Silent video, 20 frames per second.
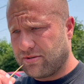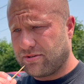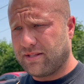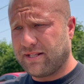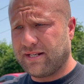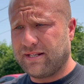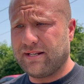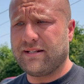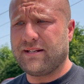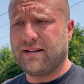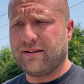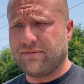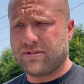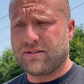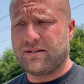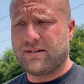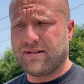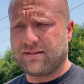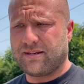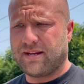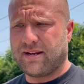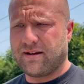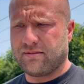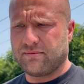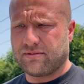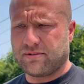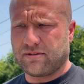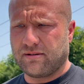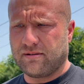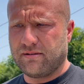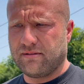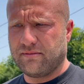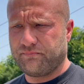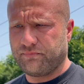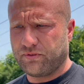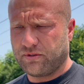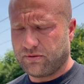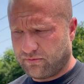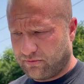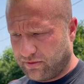So they did give us a discount, so
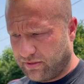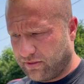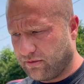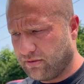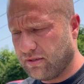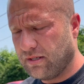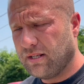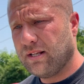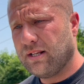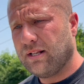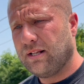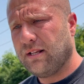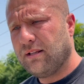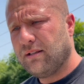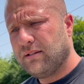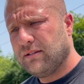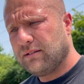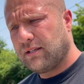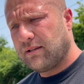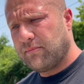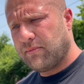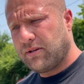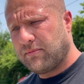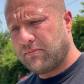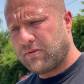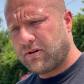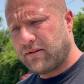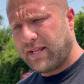we'll commend them on